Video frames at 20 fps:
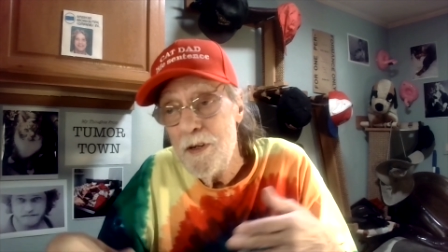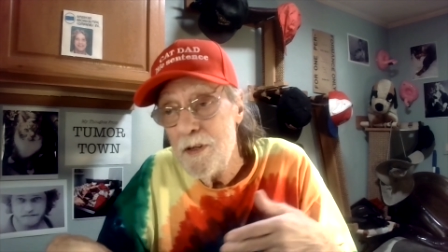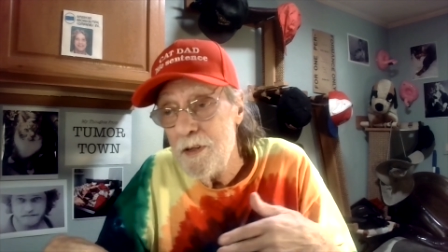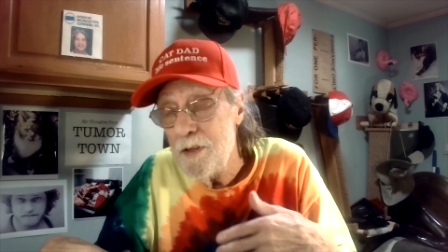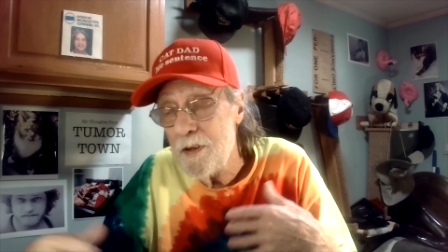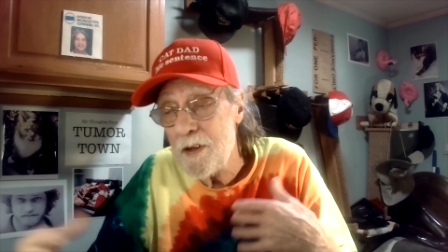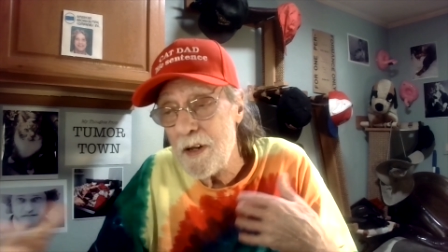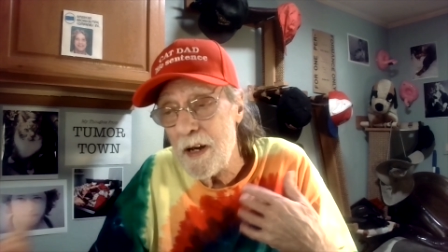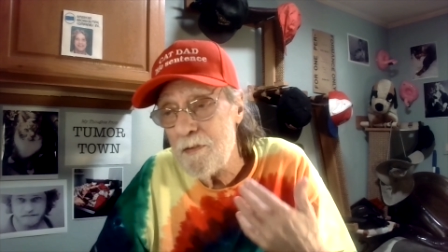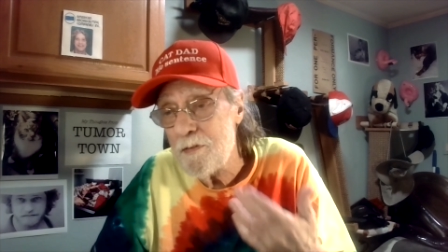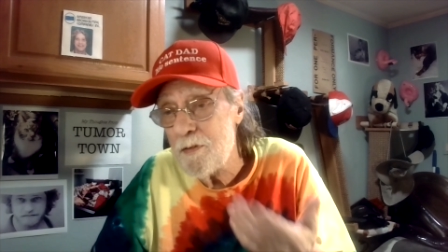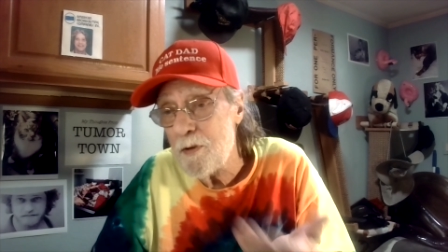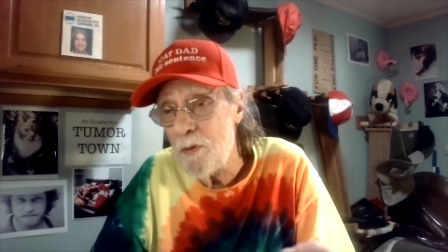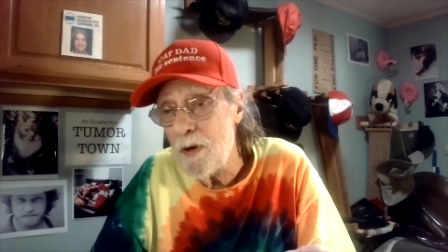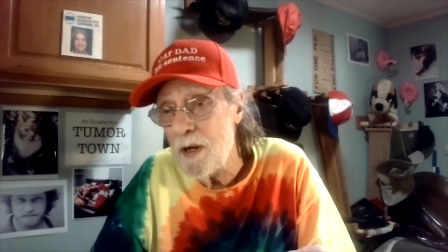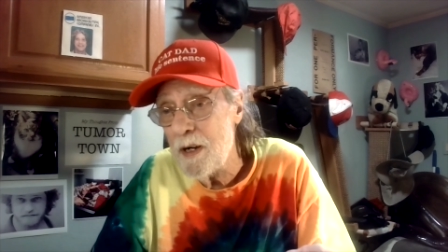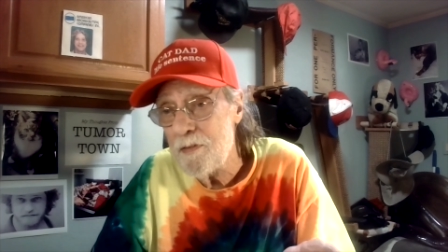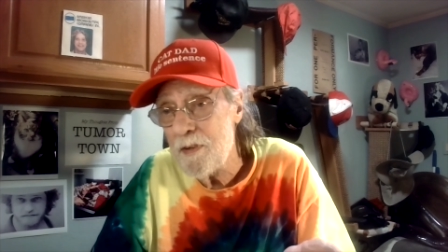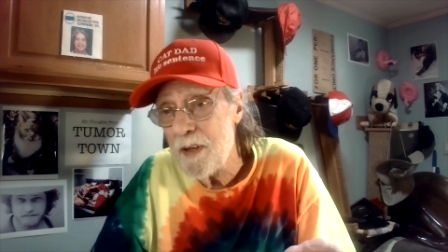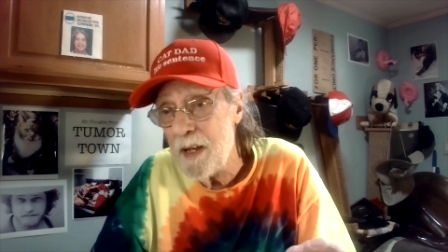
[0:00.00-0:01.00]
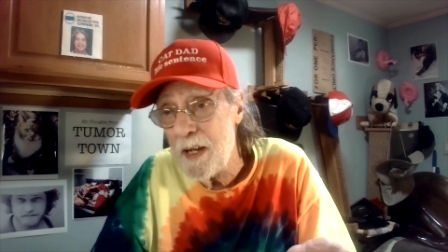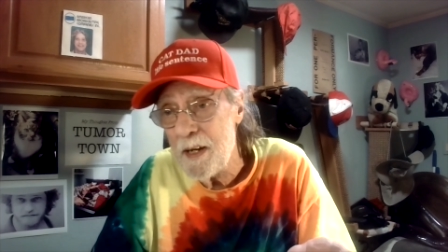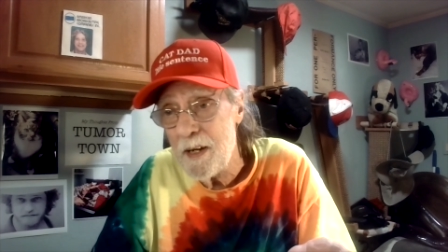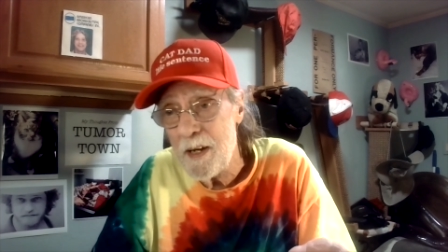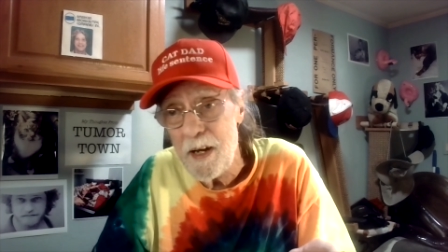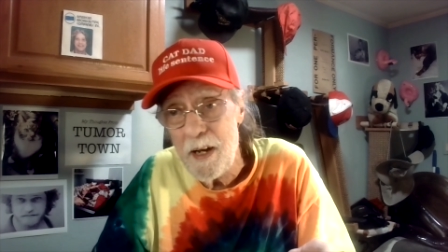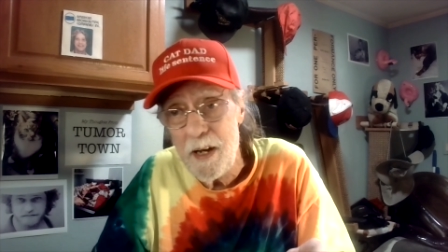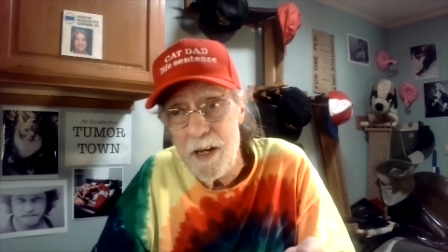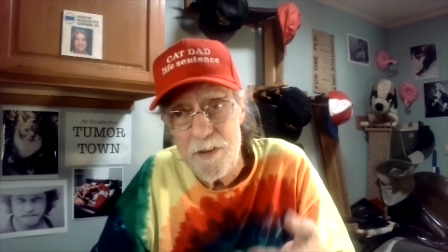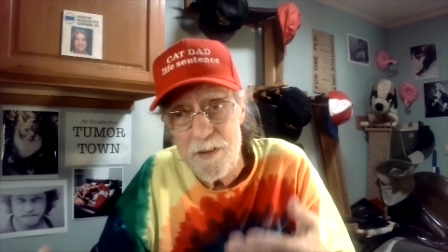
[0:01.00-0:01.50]
You could have 12
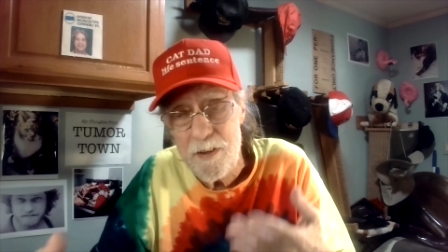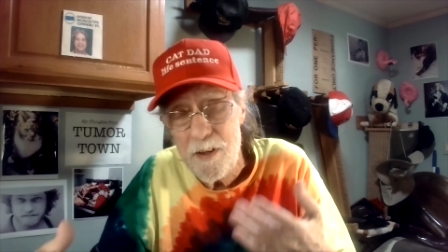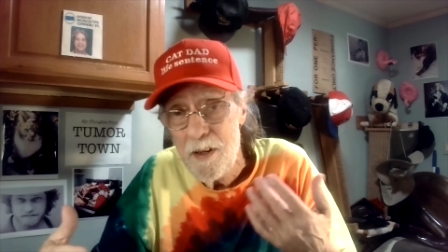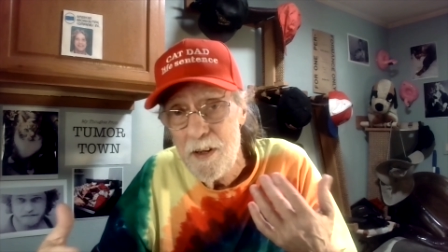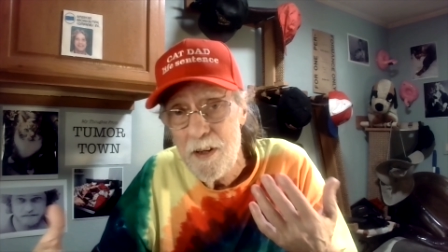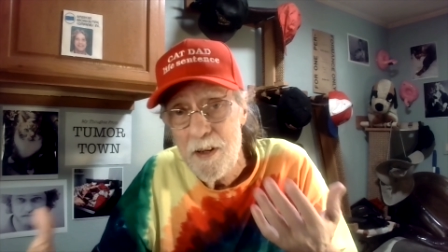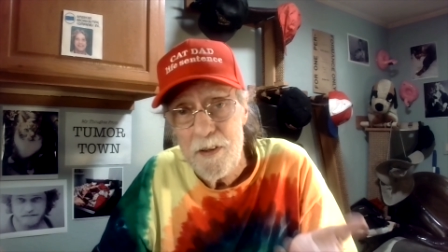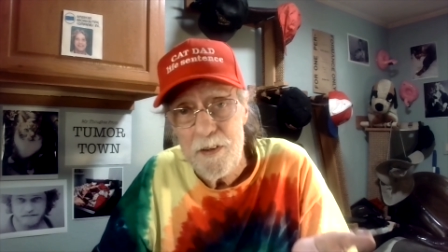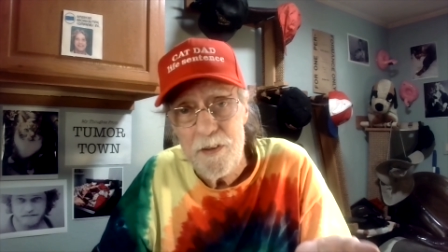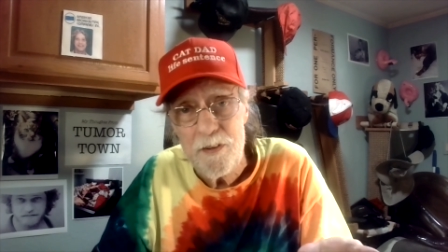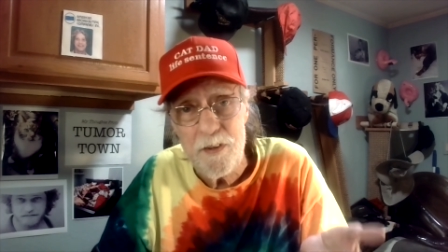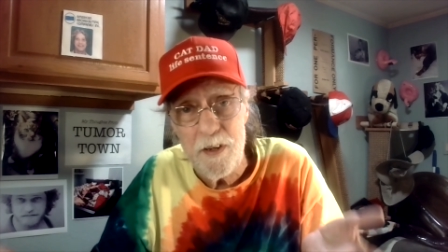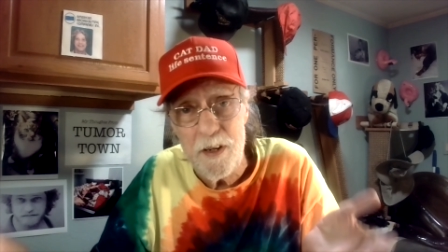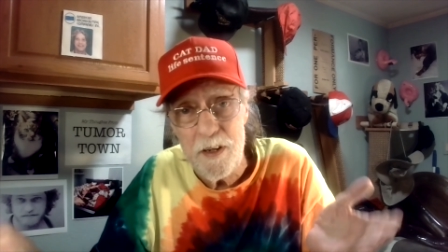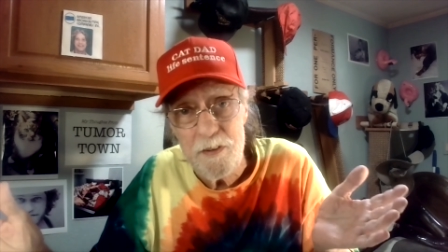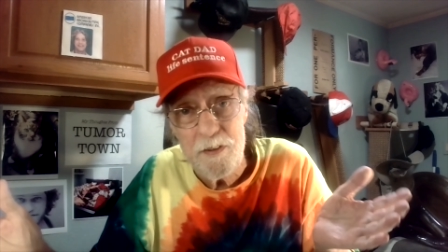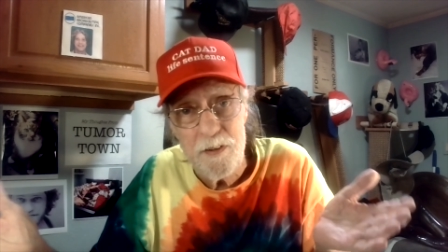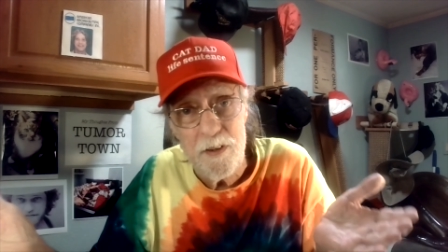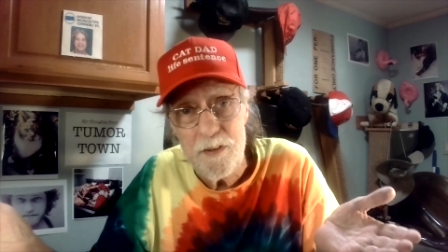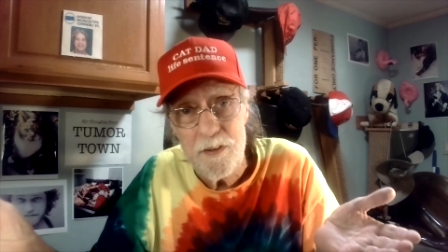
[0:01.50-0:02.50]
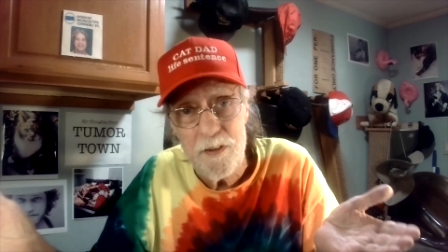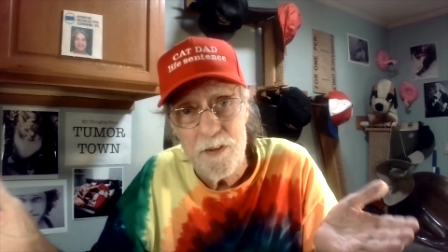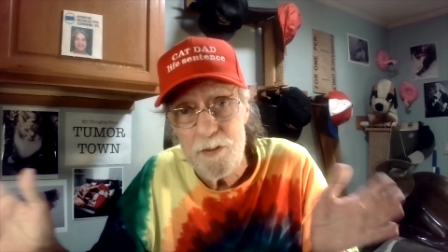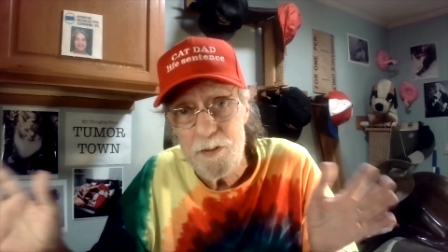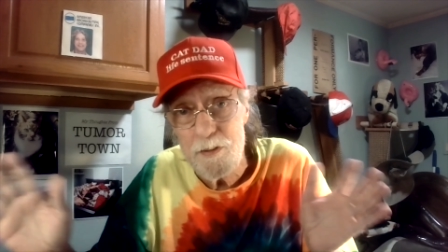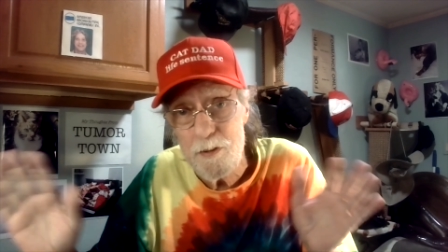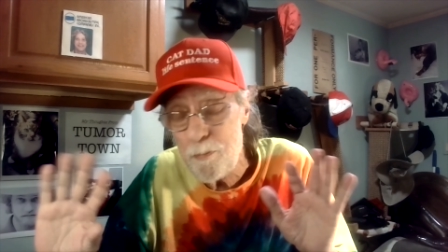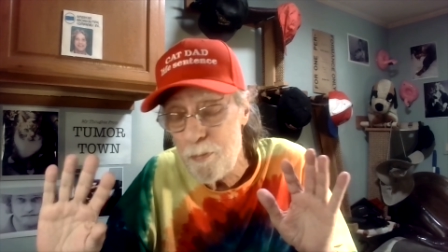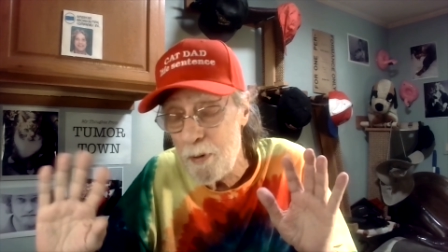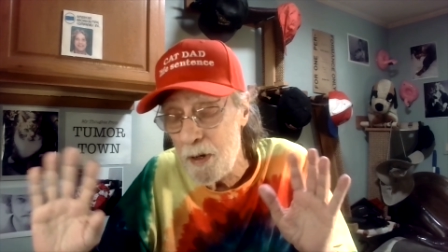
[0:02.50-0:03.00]
candidates, 6, it
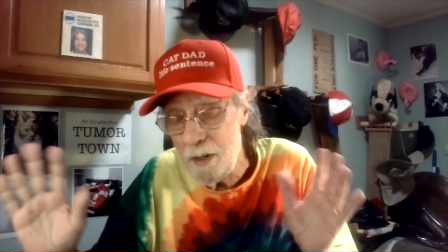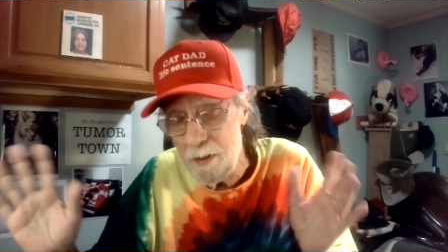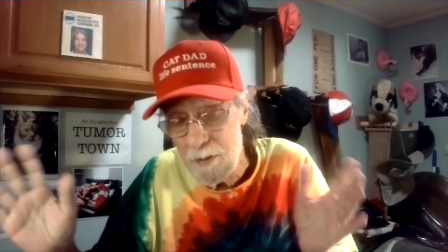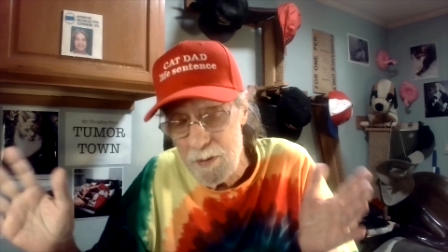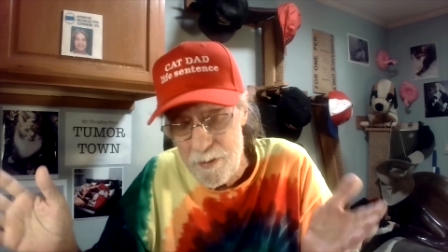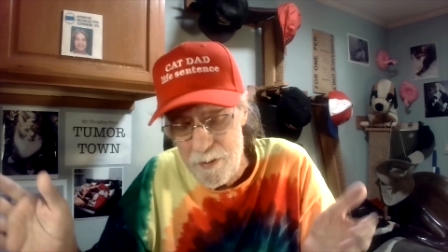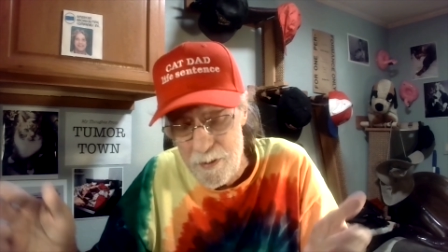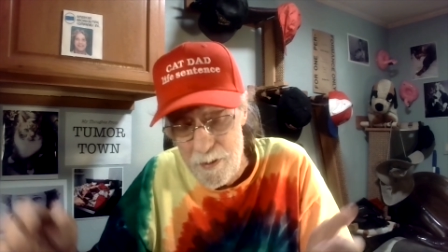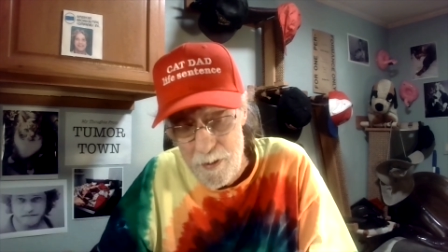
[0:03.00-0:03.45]
just depends.